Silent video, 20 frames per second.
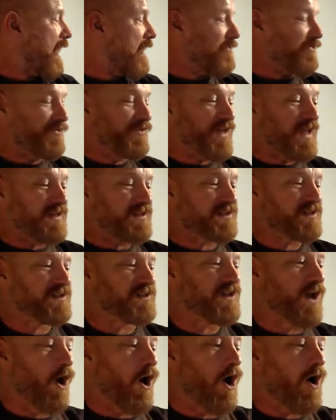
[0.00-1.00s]
this
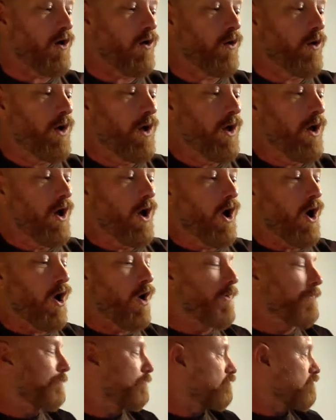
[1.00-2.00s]
style
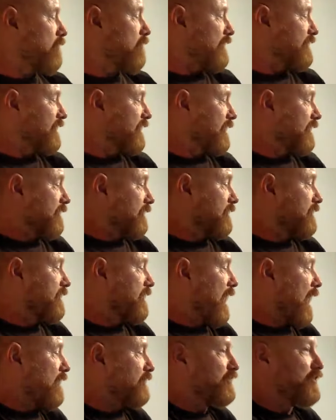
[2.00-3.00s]
of rudder
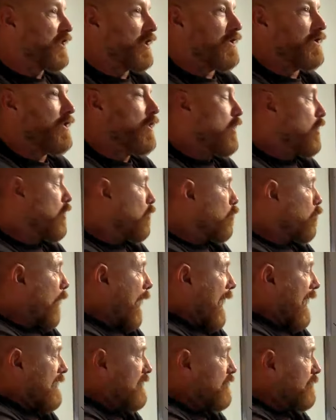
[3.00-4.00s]
gudgeon,
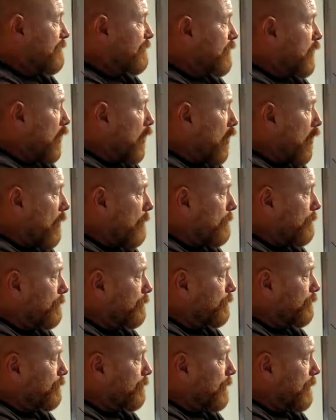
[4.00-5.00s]
where you've got,
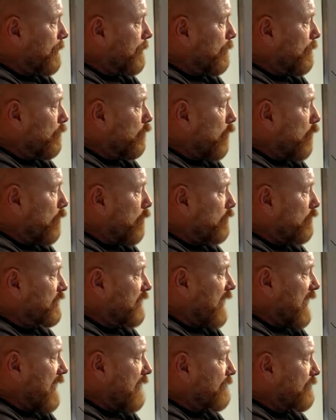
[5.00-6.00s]
what would you
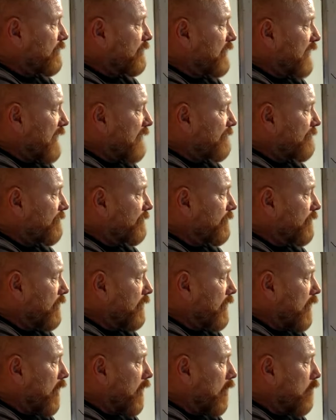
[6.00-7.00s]
have? You'd have a
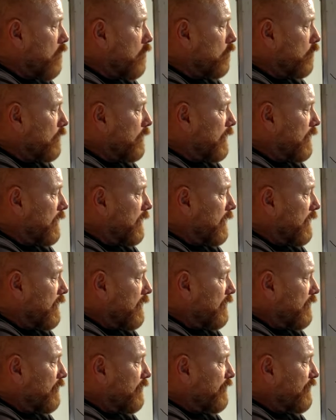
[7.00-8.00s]
hole
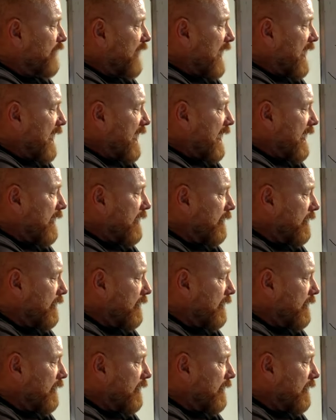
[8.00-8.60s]
there,